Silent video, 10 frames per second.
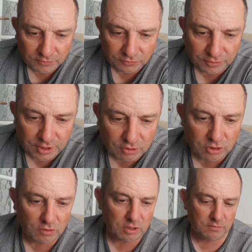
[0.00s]
So now I've
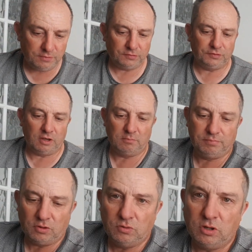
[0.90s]
got to open the
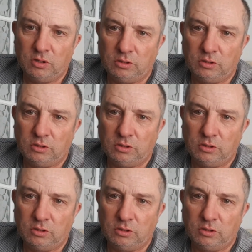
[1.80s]
sample.